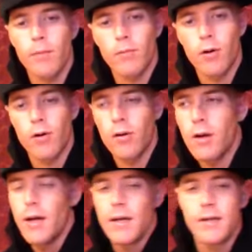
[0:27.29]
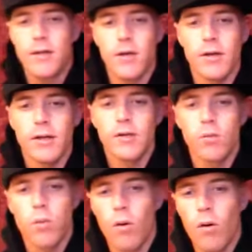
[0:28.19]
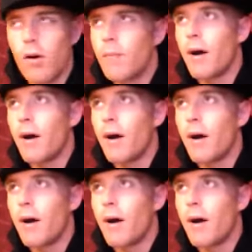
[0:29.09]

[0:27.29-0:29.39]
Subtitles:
But well, and turned into war.